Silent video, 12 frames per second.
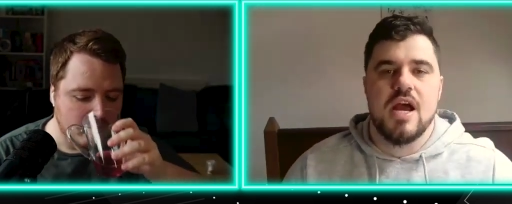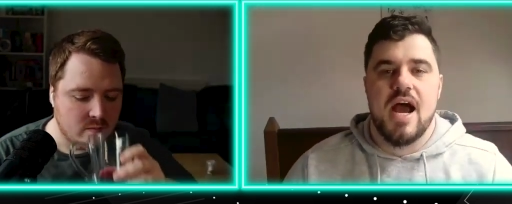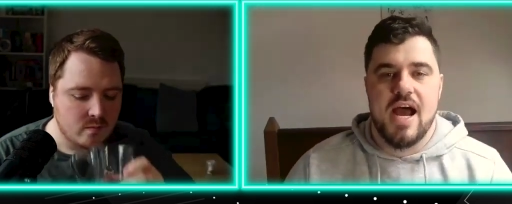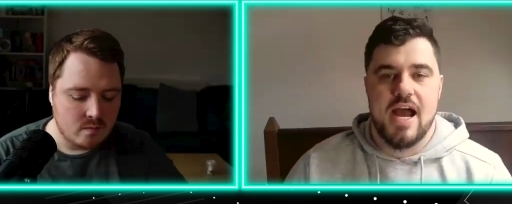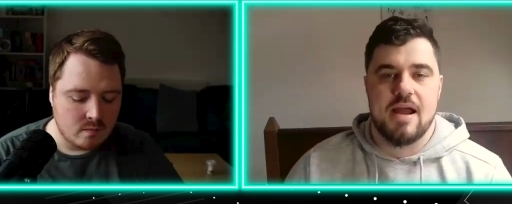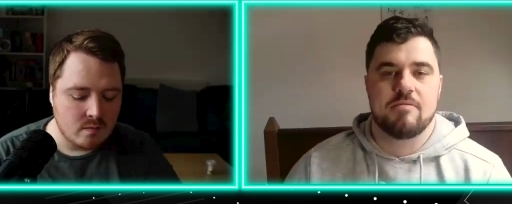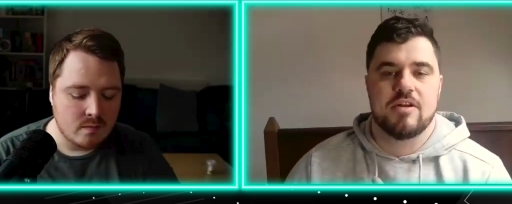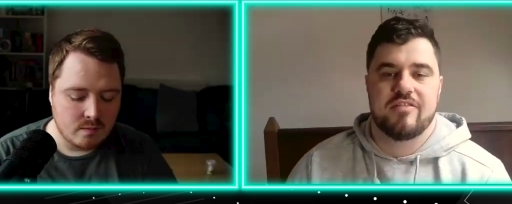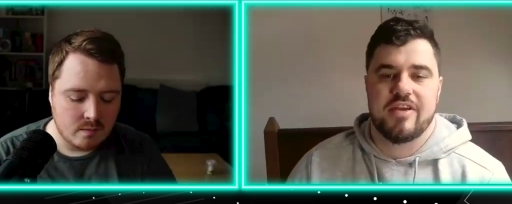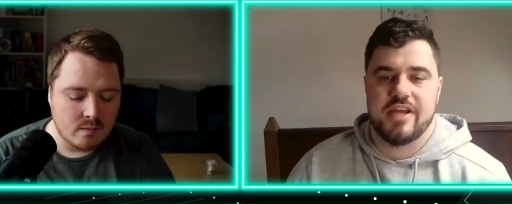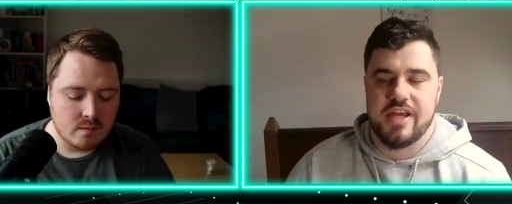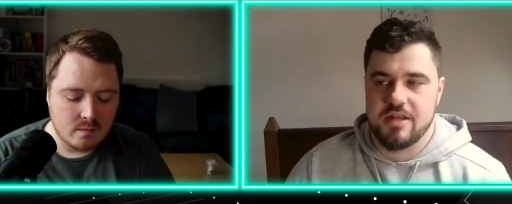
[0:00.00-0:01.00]
Speaker 1: I'm going to
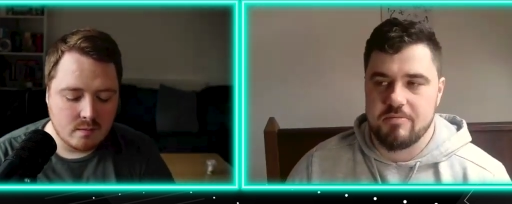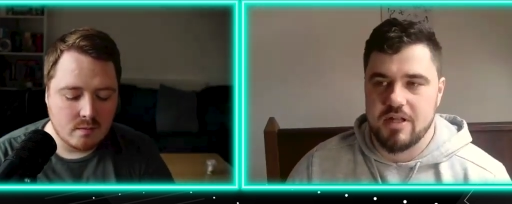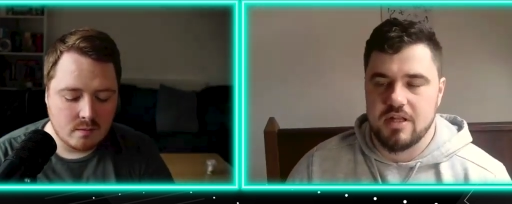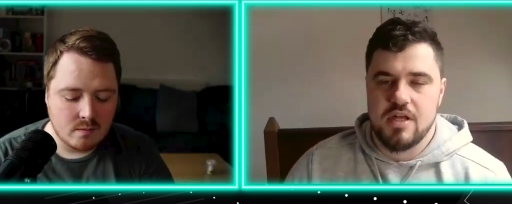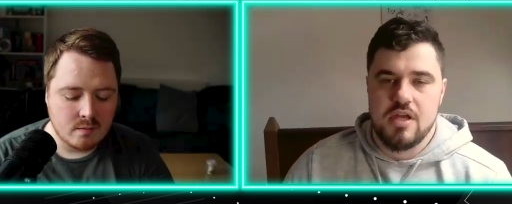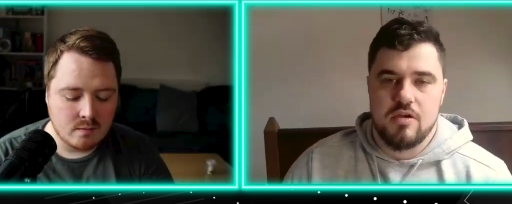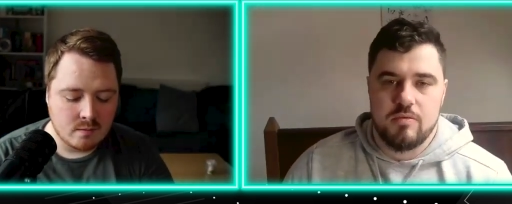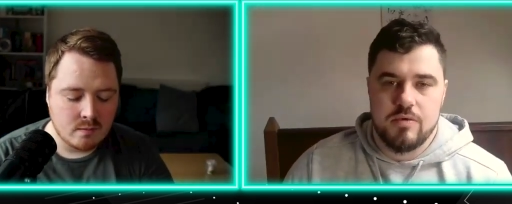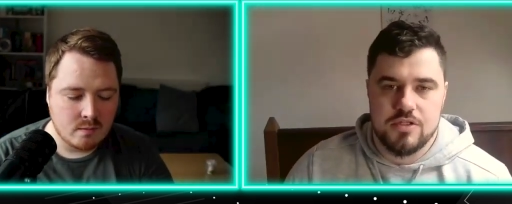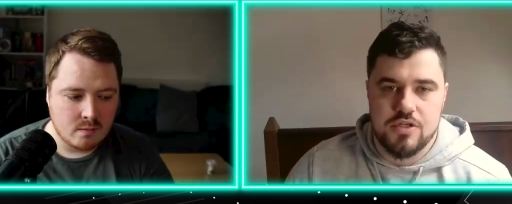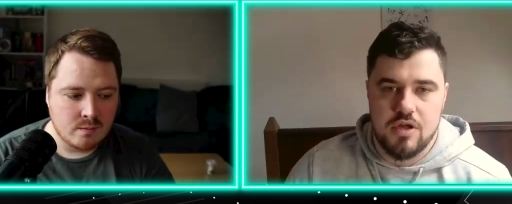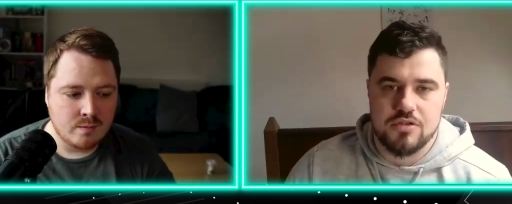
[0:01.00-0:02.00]
vacate the belt with
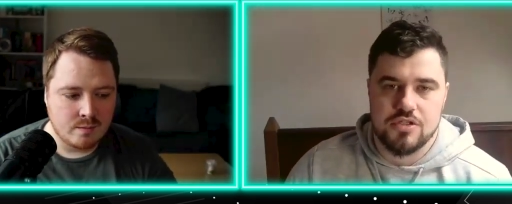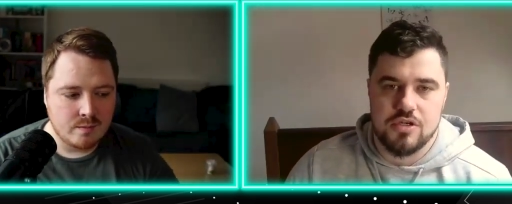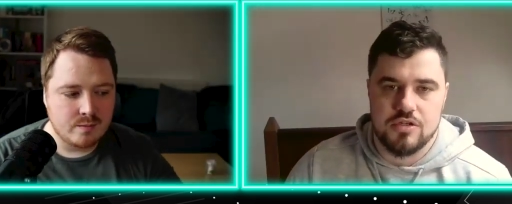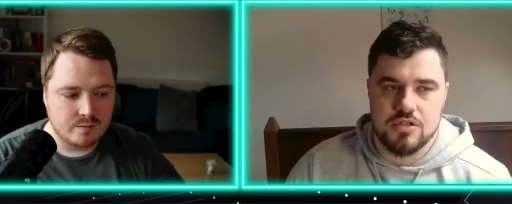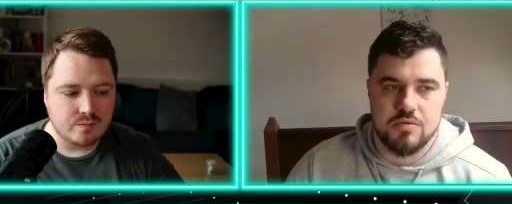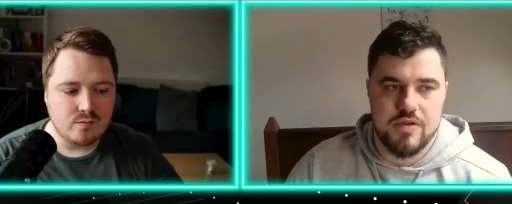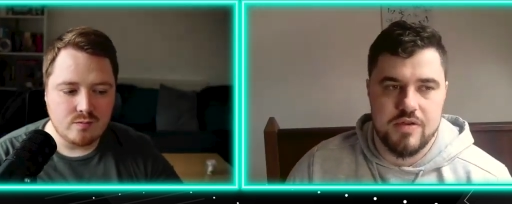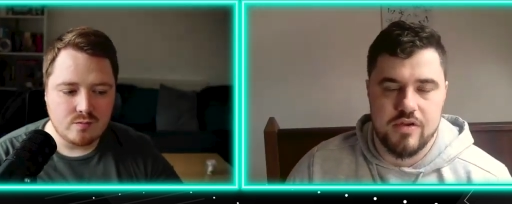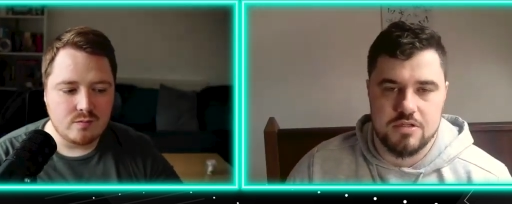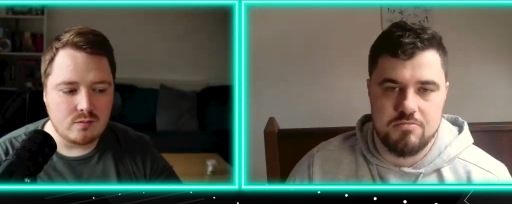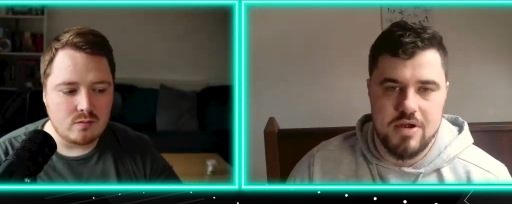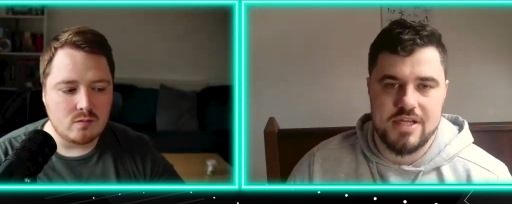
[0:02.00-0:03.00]
Jon Jones. When you've got as
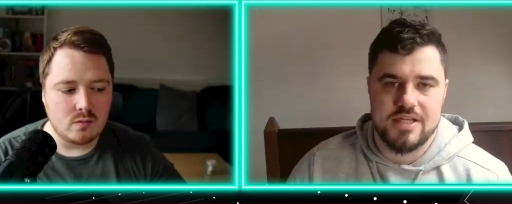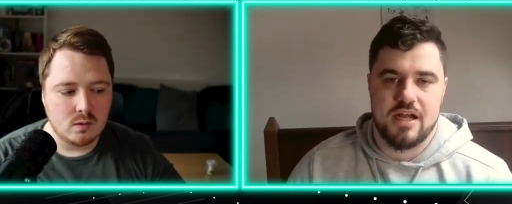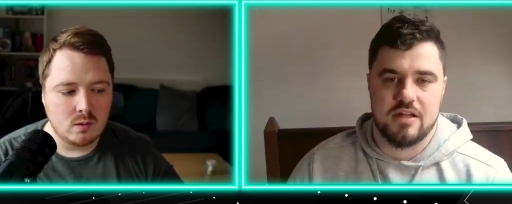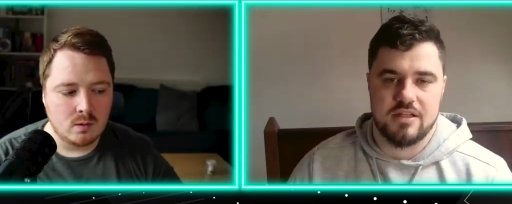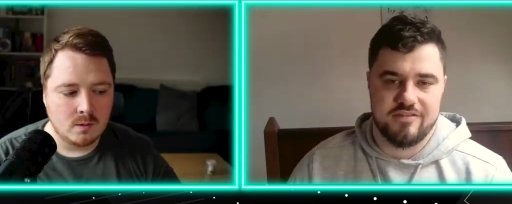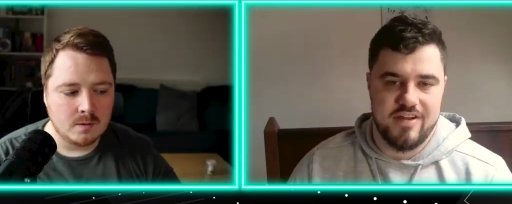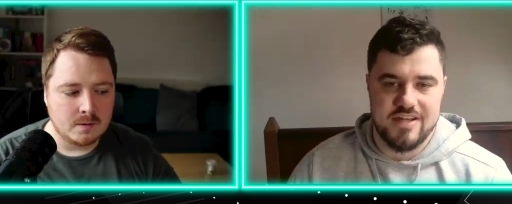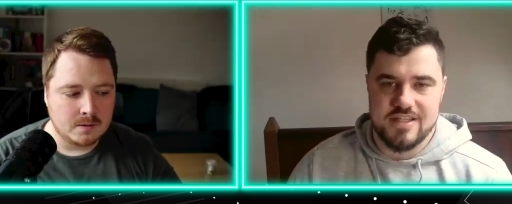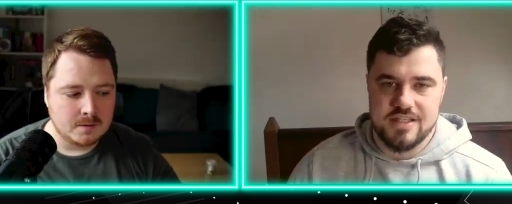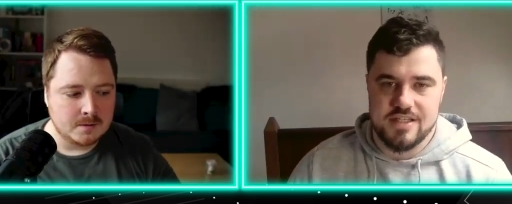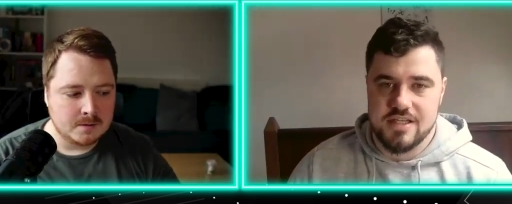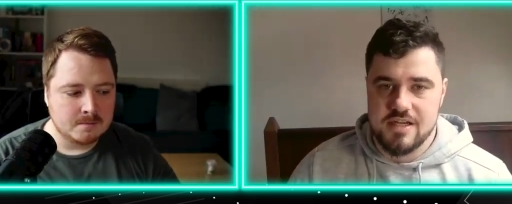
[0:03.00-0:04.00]
many title defenses
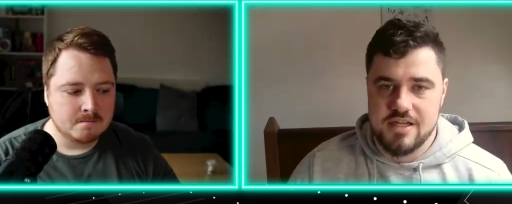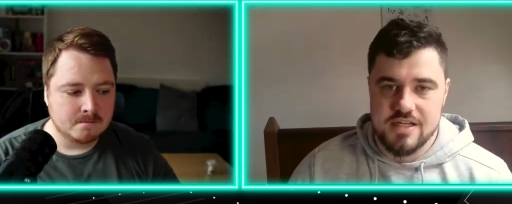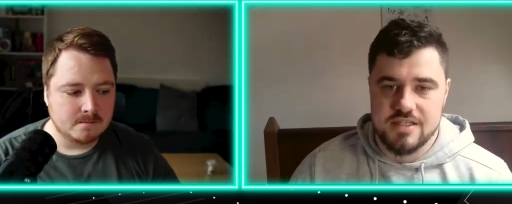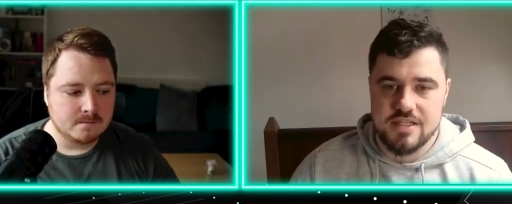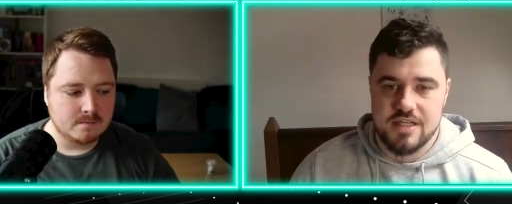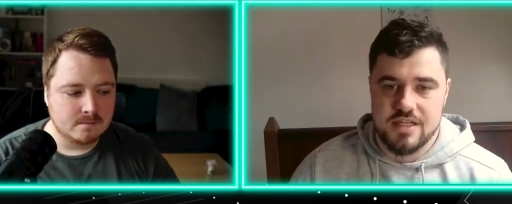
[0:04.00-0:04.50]
as he is,